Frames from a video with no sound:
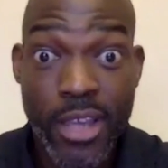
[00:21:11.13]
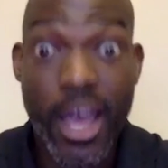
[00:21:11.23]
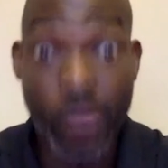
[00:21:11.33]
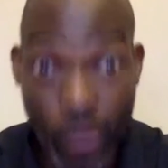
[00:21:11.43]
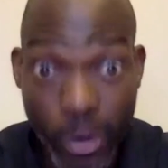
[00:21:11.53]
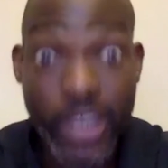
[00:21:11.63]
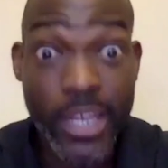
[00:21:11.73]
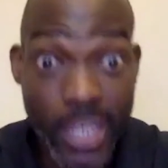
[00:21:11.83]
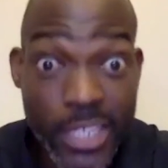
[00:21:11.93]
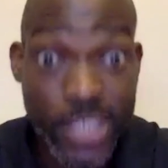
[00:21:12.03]
I'm working
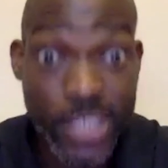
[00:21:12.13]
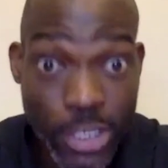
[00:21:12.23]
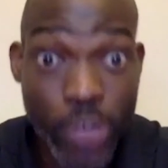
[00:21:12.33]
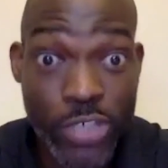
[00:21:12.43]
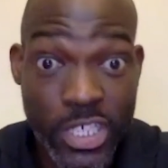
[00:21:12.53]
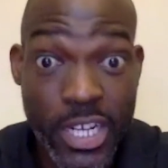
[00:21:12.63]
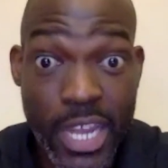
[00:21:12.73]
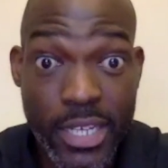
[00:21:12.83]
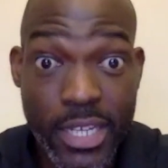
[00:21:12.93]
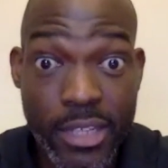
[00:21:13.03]
as an associate
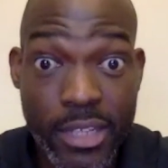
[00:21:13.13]
AD.